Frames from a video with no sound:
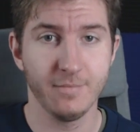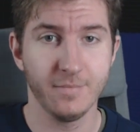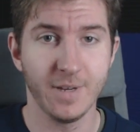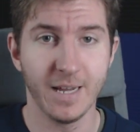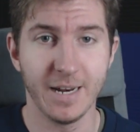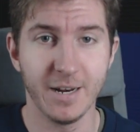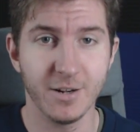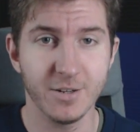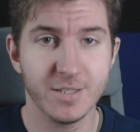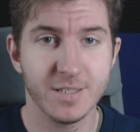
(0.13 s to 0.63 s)

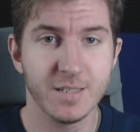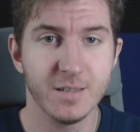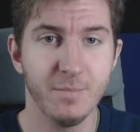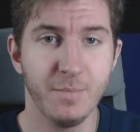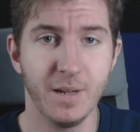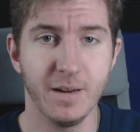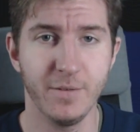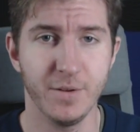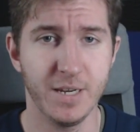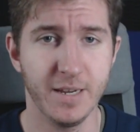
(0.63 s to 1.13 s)
Hey nerds,
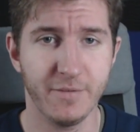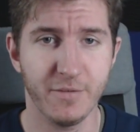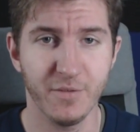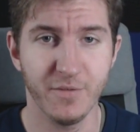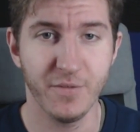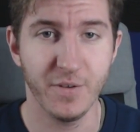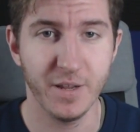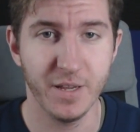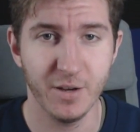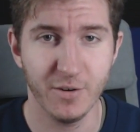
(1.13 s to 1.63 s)
bit of a different
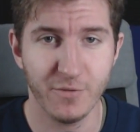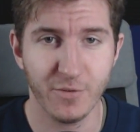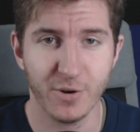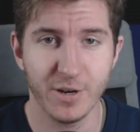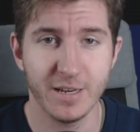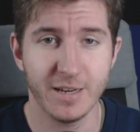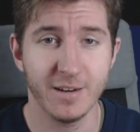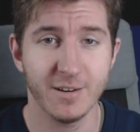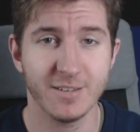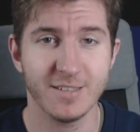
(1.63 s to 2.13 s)
video for
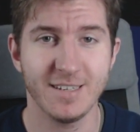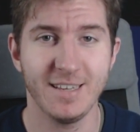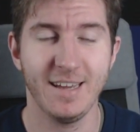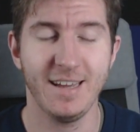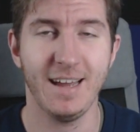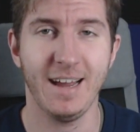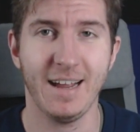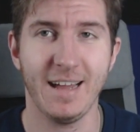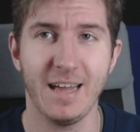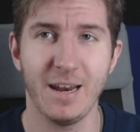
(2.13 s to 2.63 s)
you here
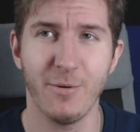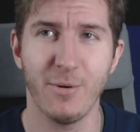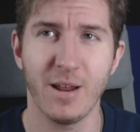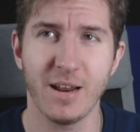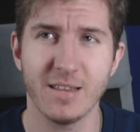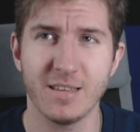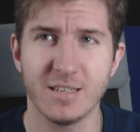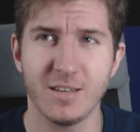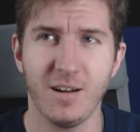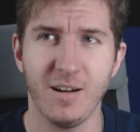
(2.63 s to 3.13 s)
today. I kind of
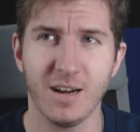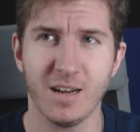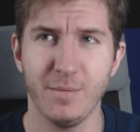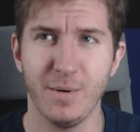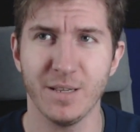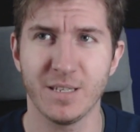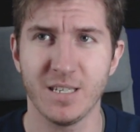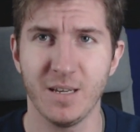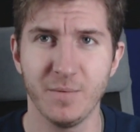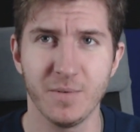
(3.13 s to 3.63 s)
wanted to talk
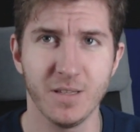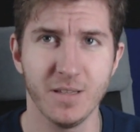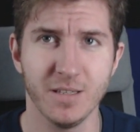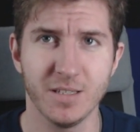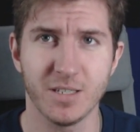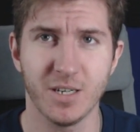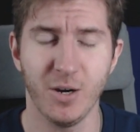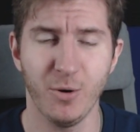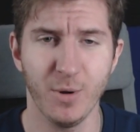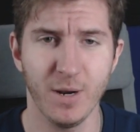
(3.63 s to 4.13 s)
about something
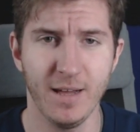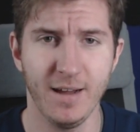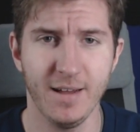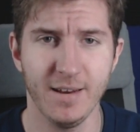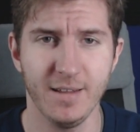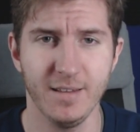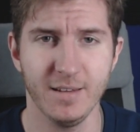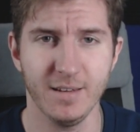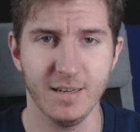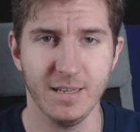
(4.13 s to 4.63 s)
that's going
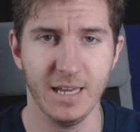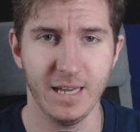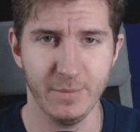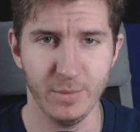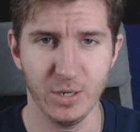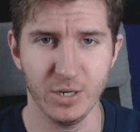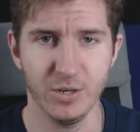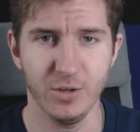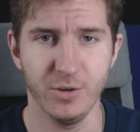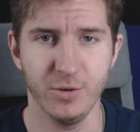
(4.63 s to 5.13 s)
on in
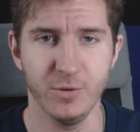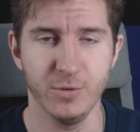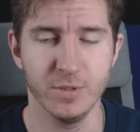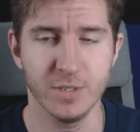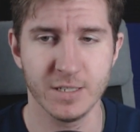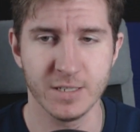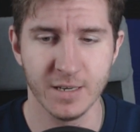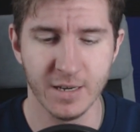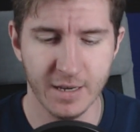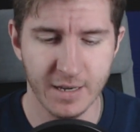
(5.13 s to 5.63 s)
gaming
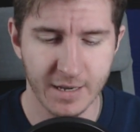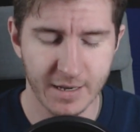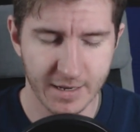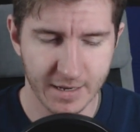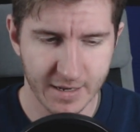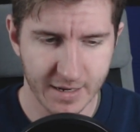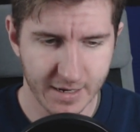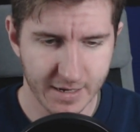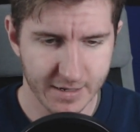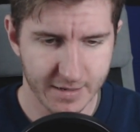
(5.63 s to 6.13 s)
news
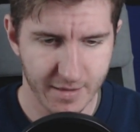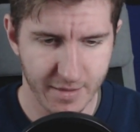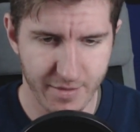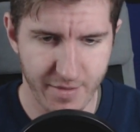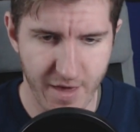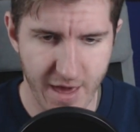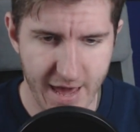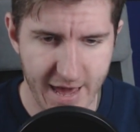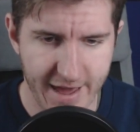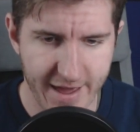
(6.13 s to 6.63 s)

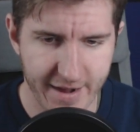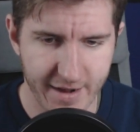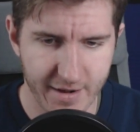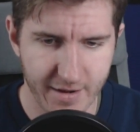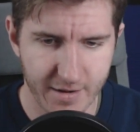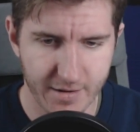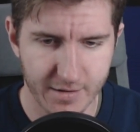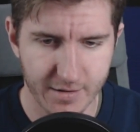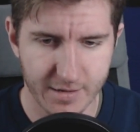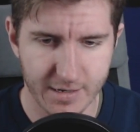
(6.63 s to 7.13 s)
that
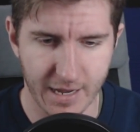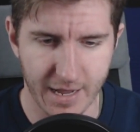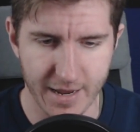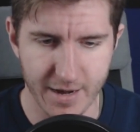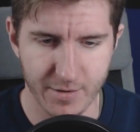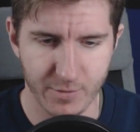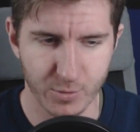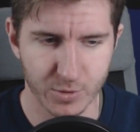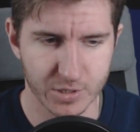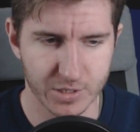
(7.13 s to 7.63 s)
kind
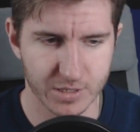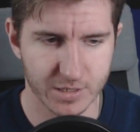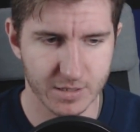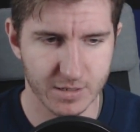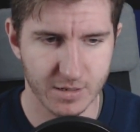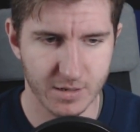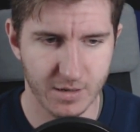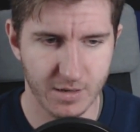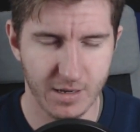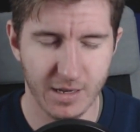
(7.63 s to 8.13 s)
of was,
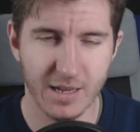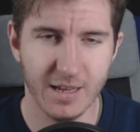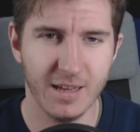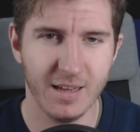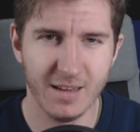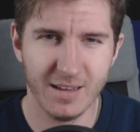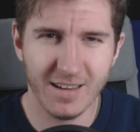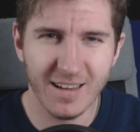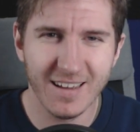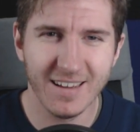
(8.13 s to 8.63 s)

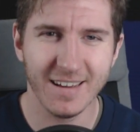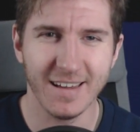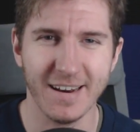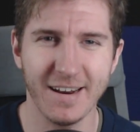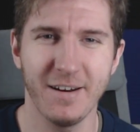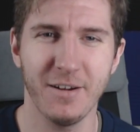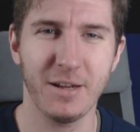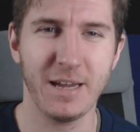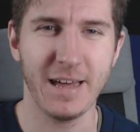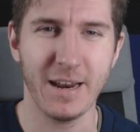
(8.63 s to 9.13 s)
I
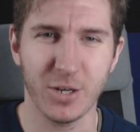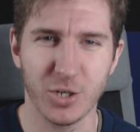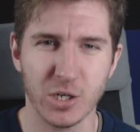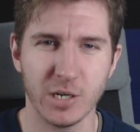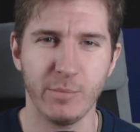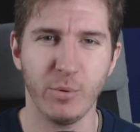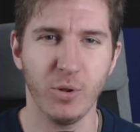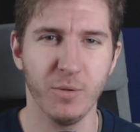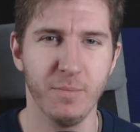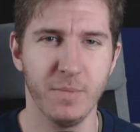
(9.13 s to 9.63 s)
don't know, kind of
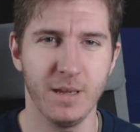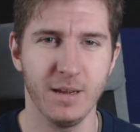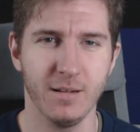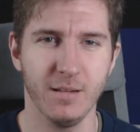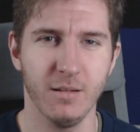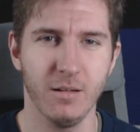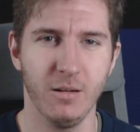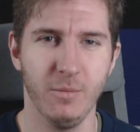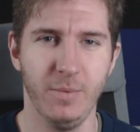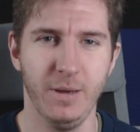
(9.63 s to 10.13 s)
troubled me a
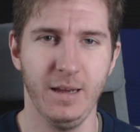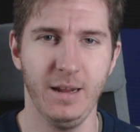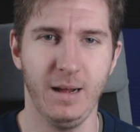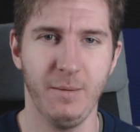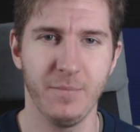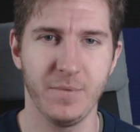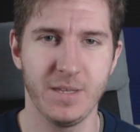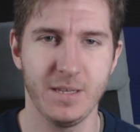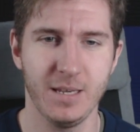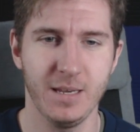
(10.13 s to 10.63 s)
little bit.
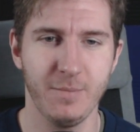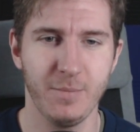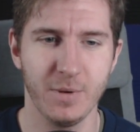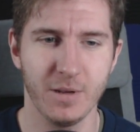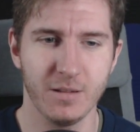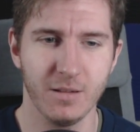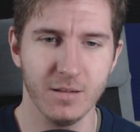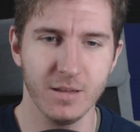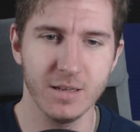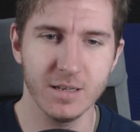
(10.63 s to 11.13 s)
I'm
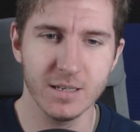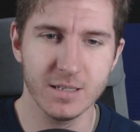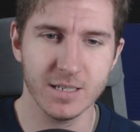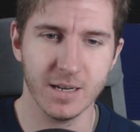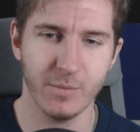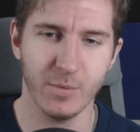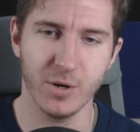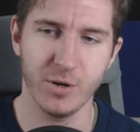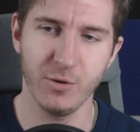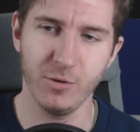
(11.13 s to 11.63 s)
typically
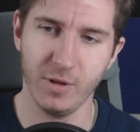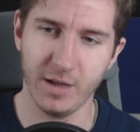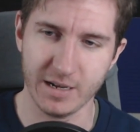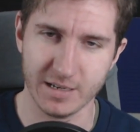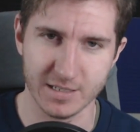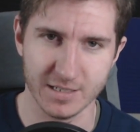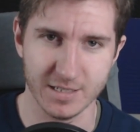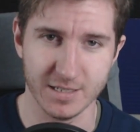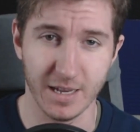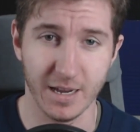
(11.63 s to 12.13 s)
someone who
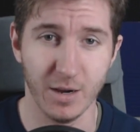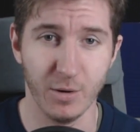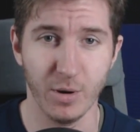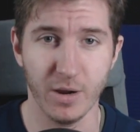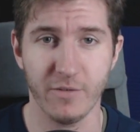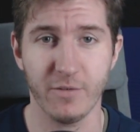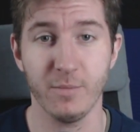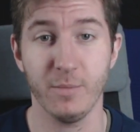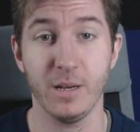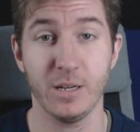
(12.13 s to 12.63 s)
likes to stay
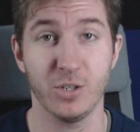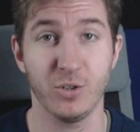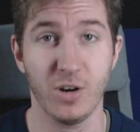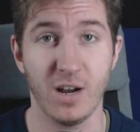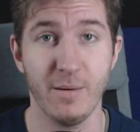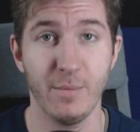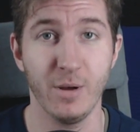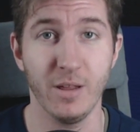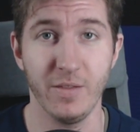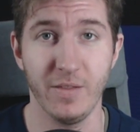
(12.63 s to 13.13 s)
away from like
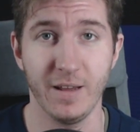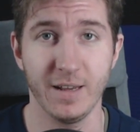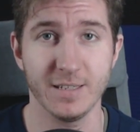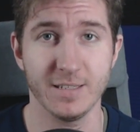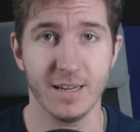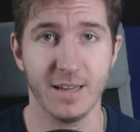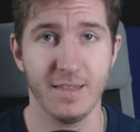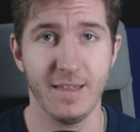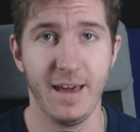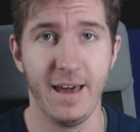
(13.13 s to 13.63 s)
drama and things
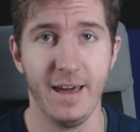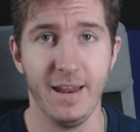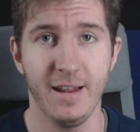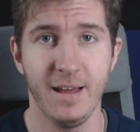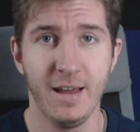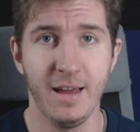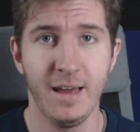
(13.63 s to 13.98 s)
like that.